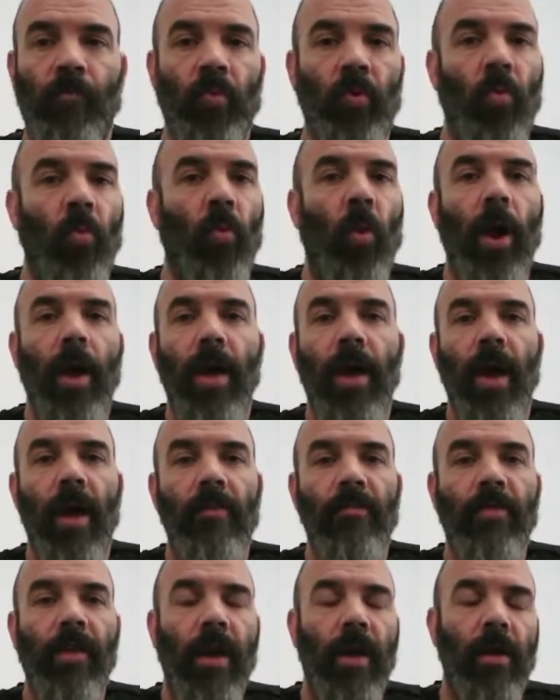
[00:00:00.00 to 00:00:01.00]
Why
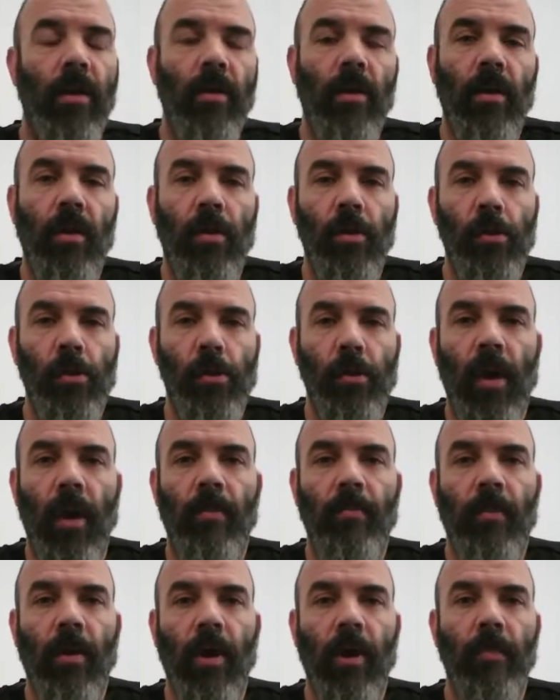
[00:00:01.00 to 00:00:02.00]
have that
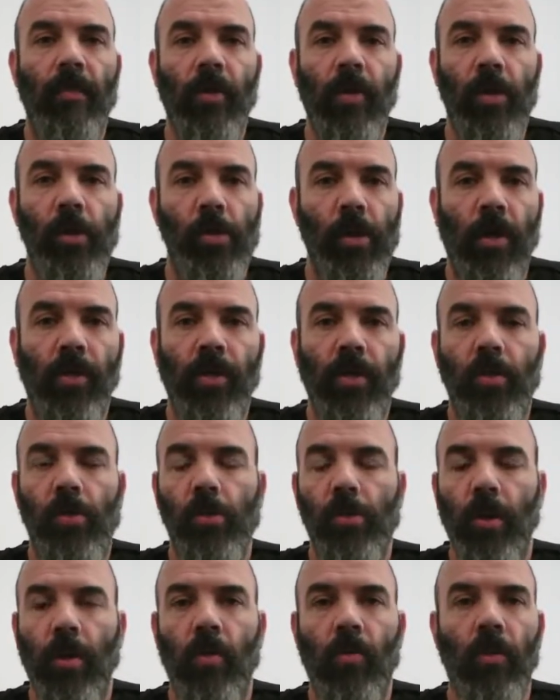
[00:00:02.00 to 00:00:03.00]
stop our imaging session?
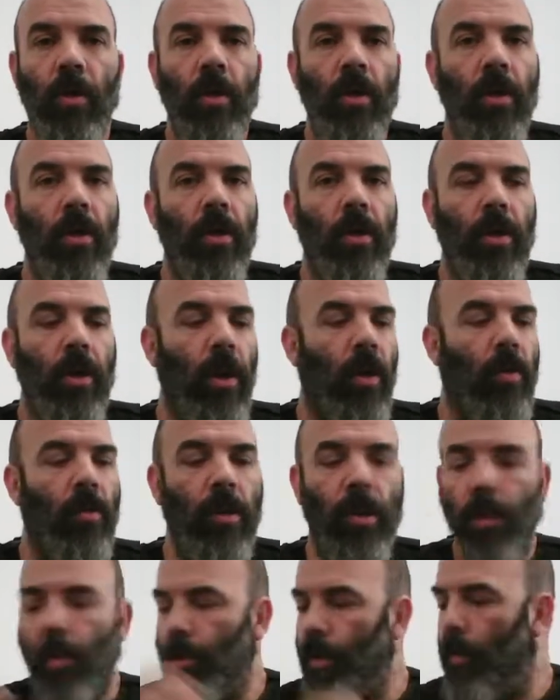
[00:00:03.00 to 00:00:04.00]
So,
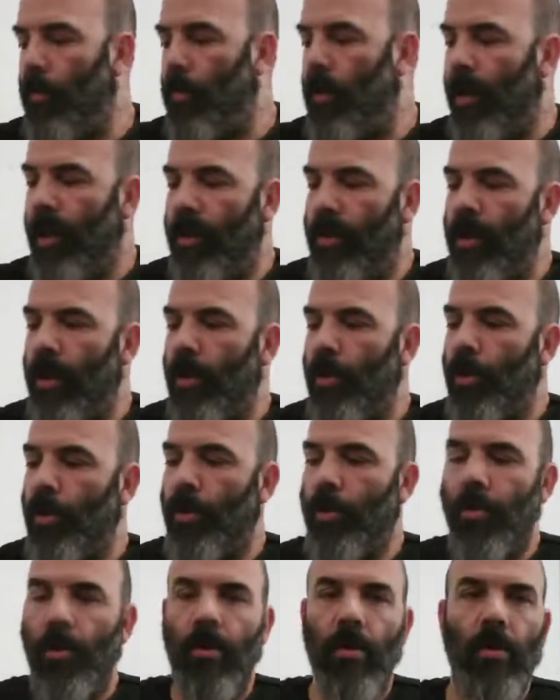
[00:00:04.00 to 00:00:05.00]
something like
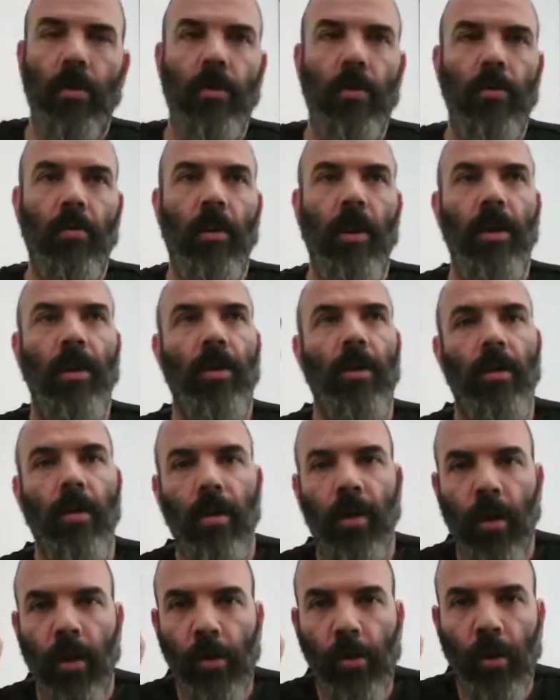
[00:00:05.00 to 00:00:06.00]
this, right,
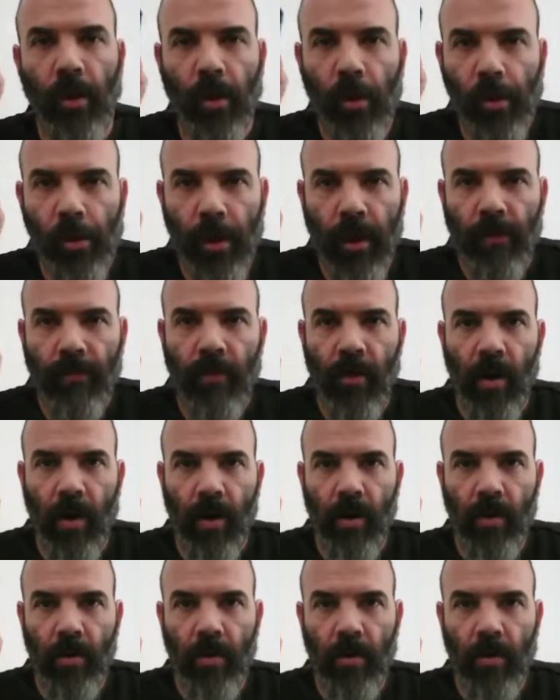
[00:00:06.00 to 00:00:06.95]
is going to save our